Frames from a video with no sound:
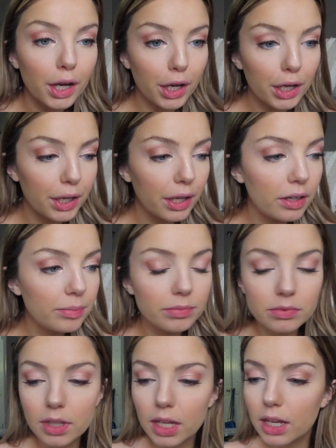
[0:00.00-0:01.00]
Good.
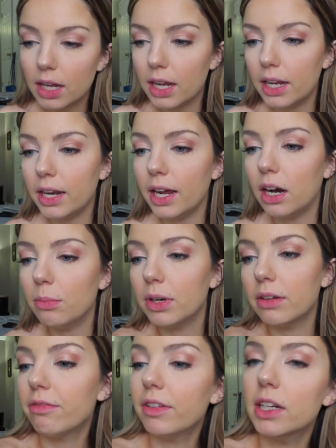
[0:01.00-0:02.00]
And now I'm
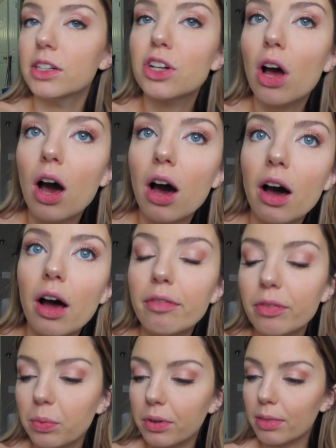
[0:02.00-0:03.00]
gonna finish
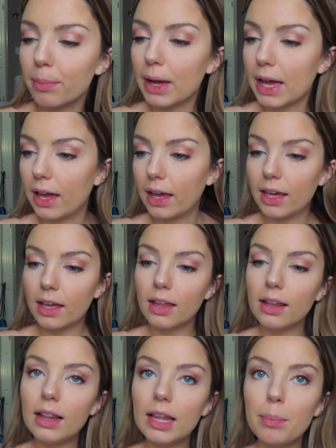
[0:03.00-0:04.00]
off with my
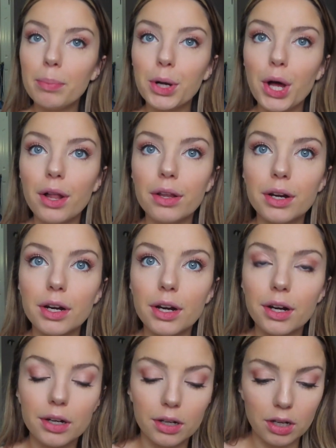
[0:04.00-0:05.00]
lip
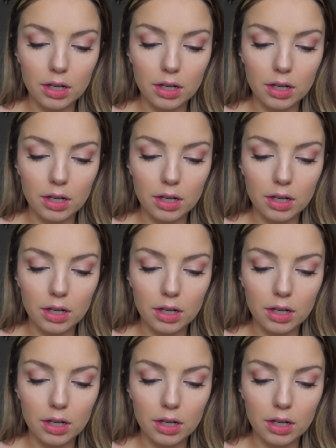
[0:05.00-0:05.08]
color.